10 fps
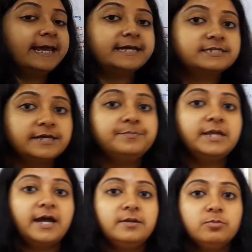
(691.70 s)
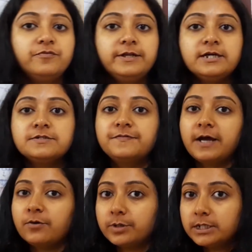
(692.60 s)
Except the Animophilus
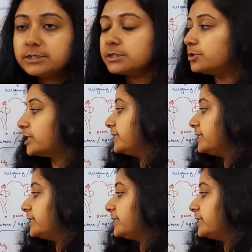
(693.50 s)
flowers, you